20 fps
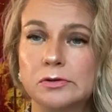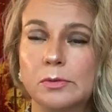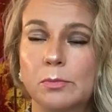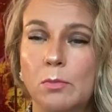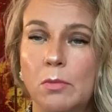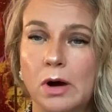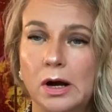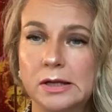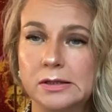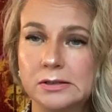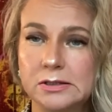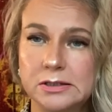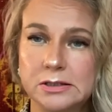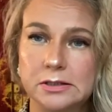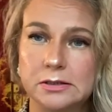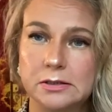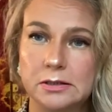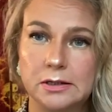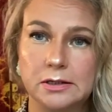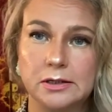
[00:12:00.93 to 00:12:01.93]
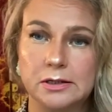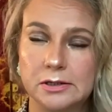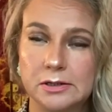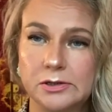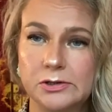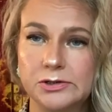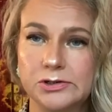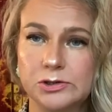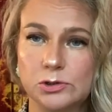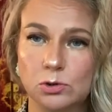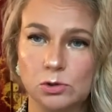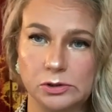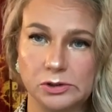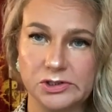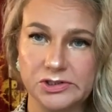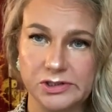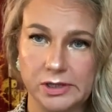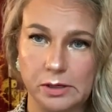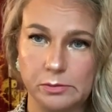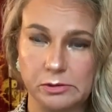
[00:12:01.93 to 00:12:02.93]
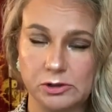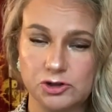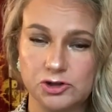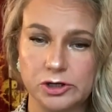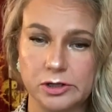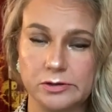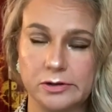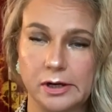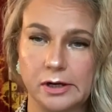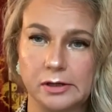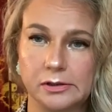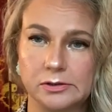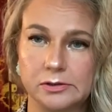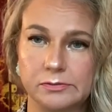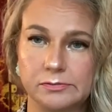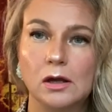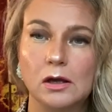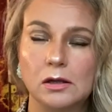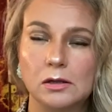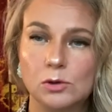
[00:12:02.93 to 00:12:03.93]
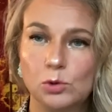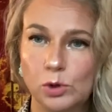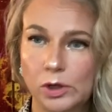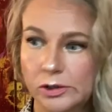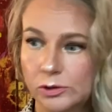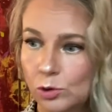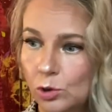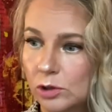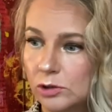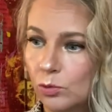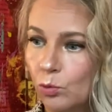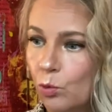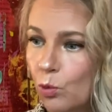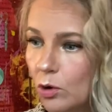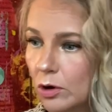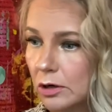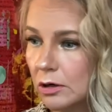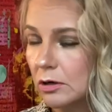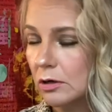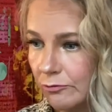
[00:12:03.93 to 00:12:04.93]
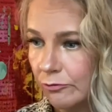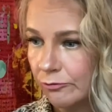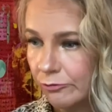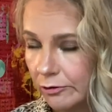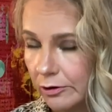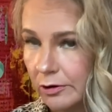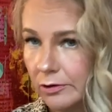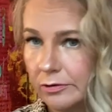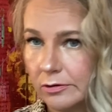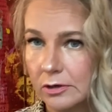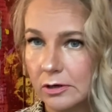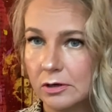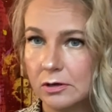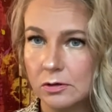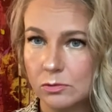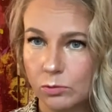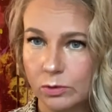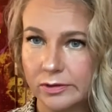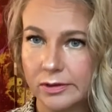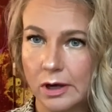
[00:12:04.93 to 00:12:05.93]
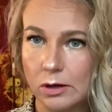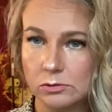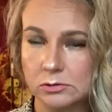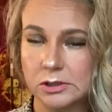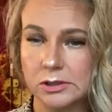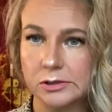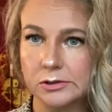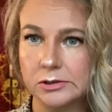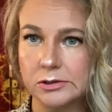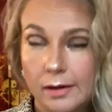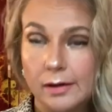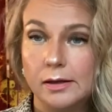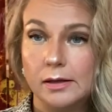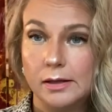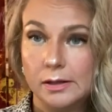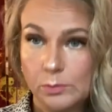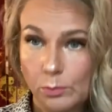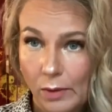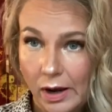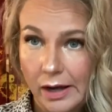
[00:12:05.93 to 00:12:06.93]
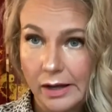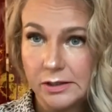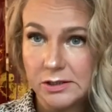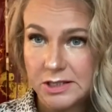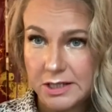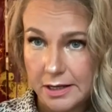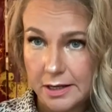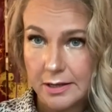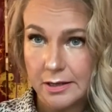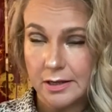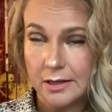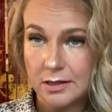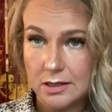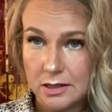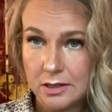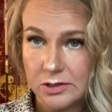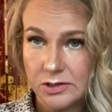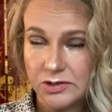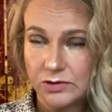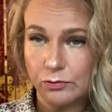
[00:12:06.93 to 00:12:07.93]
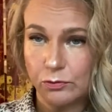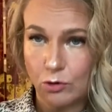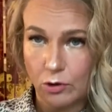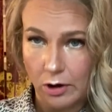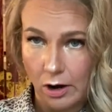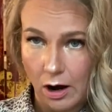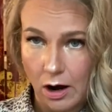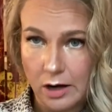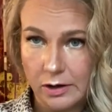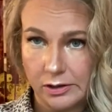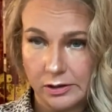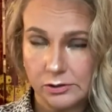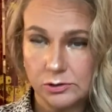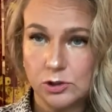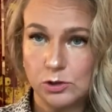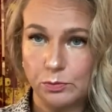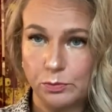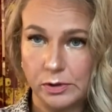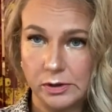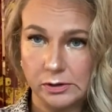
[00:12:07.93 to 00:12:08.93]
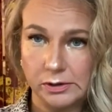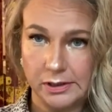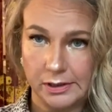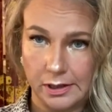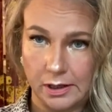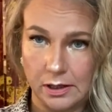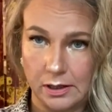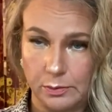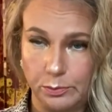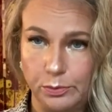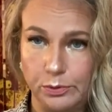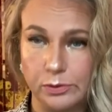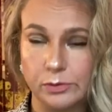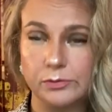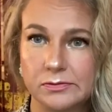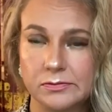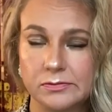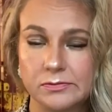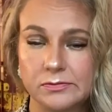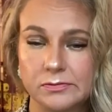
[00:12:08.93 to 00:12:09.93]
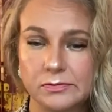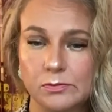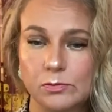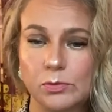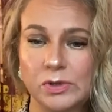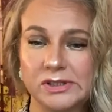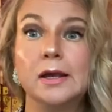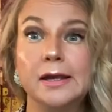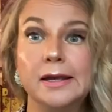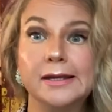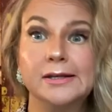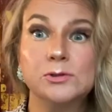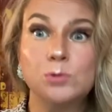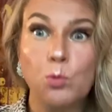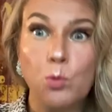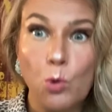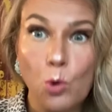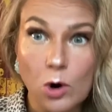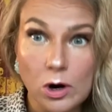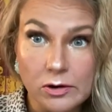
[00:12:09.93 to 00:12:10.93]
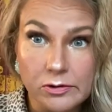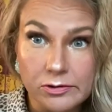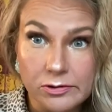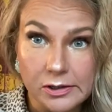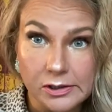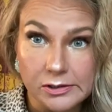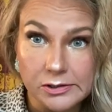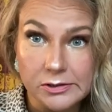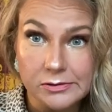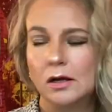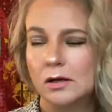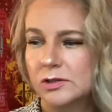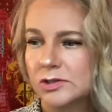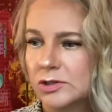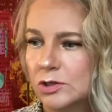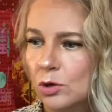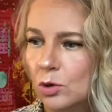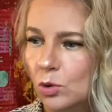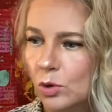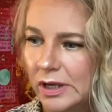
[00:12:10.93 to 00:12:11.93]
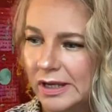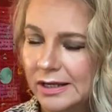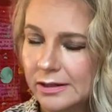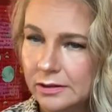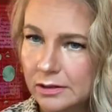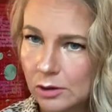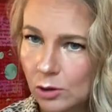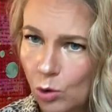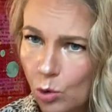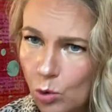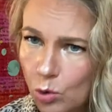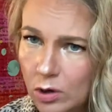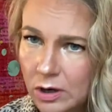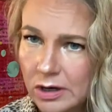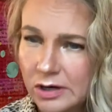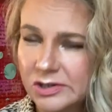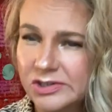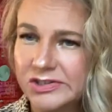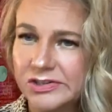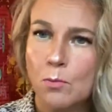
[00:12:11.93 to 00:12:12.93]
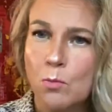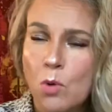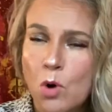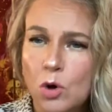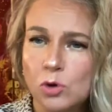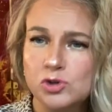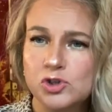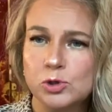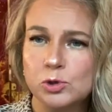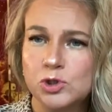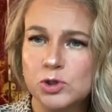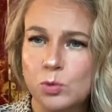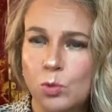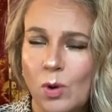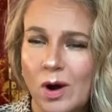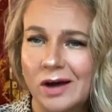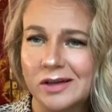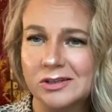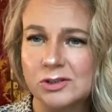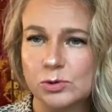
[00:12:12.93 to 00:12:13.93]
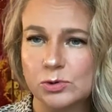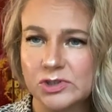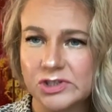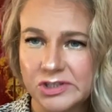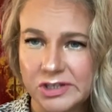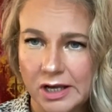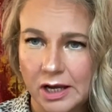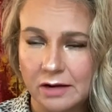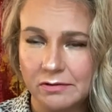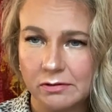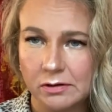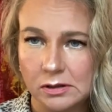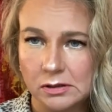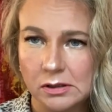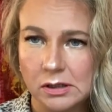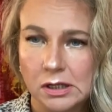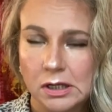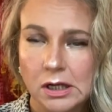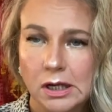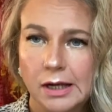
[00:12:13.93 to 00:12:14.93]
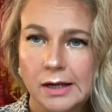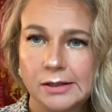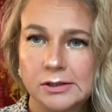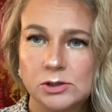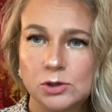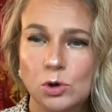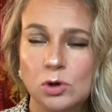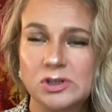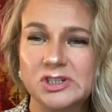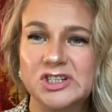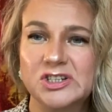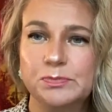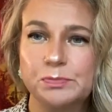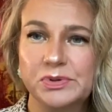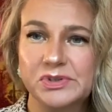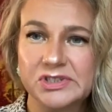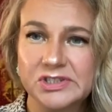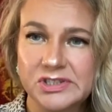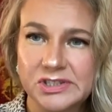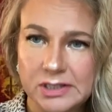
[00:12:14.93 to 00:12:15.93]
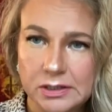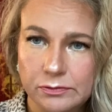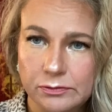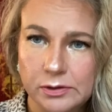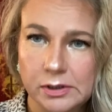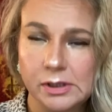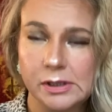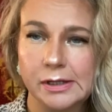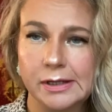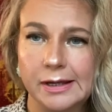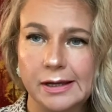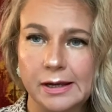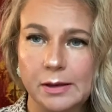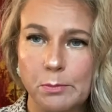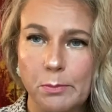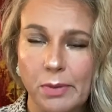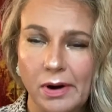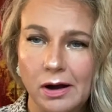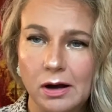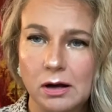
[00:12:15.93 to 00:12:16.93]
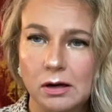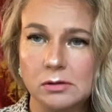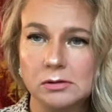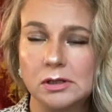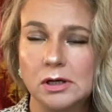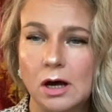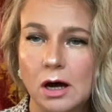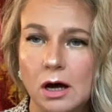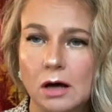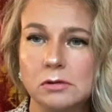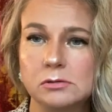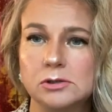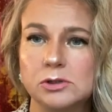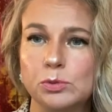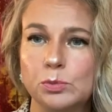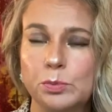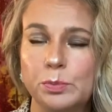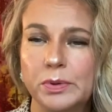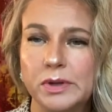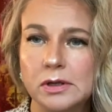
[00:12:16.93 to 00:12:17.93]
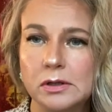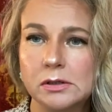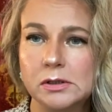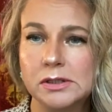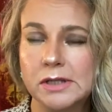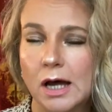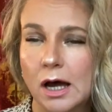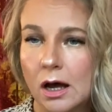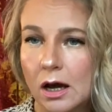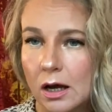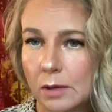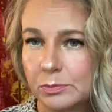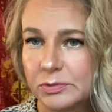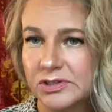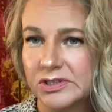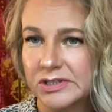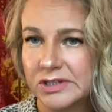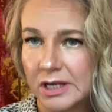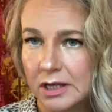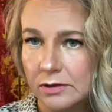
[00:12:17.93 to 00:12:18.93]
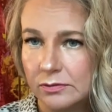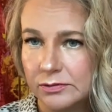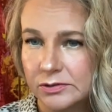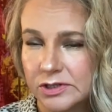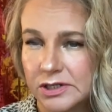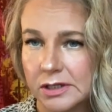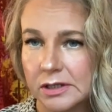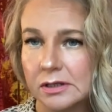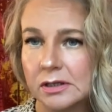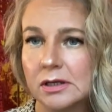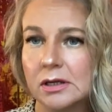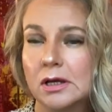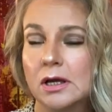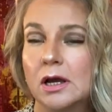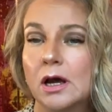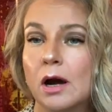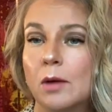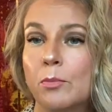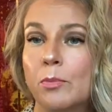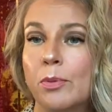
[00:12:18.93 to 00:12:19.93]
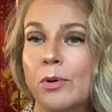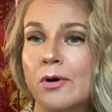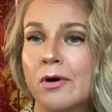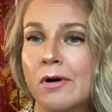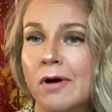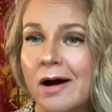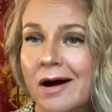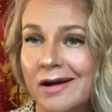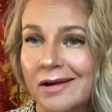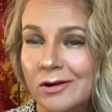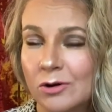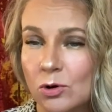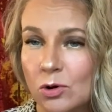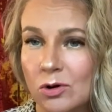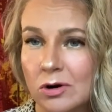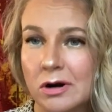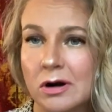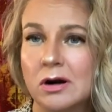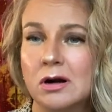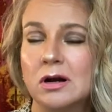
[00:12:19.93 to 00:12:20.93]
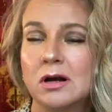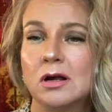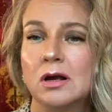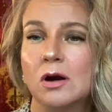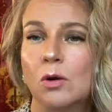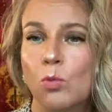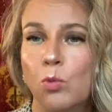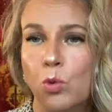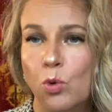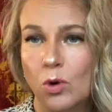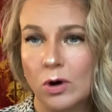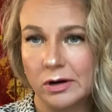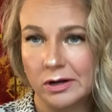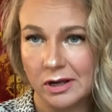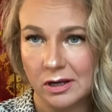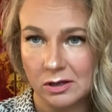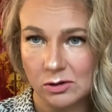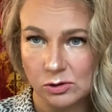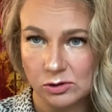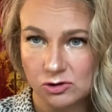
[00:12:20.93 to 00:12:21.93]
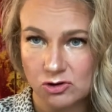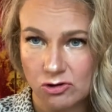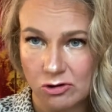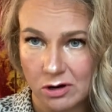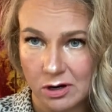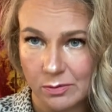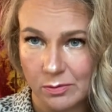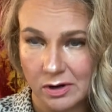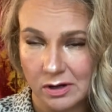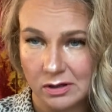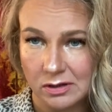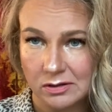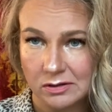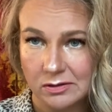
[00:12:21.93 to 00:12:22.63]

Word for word: months, years on establishing that. You cannot work further without it. It might take years for Karen to build it up, but it's worth it. So in the course, modules one to seven talks specifically about how to build up safety prior working on trauma.